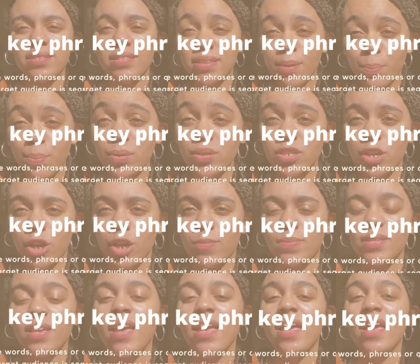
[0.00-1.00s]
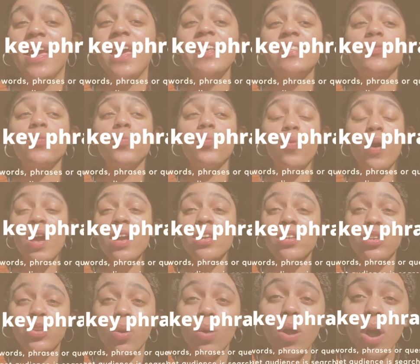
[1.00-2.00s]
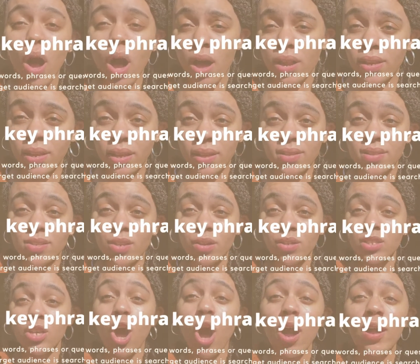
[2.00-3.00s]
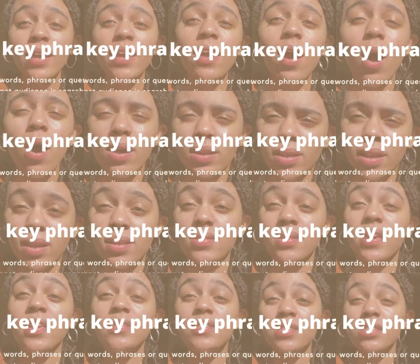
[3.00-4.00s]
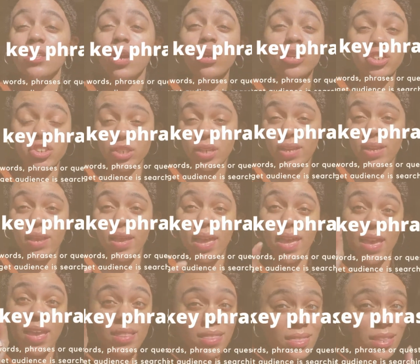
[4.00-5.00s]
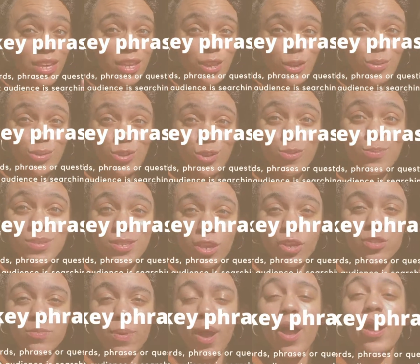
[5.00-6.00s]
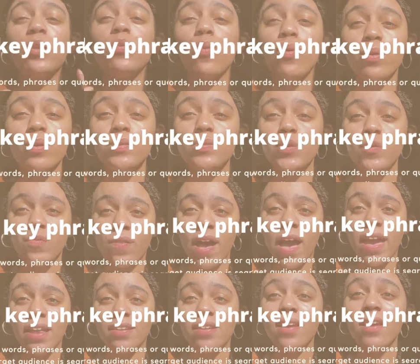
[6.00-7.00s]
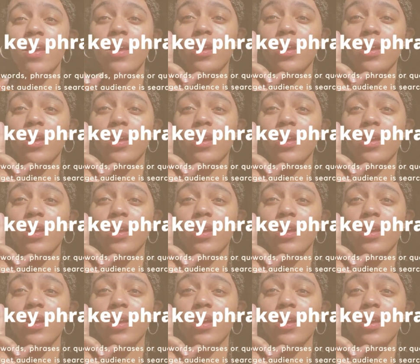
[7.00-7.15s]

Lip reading: simple terms, it's what your audience, your target audience, is searching in the YouTube search bar in order to find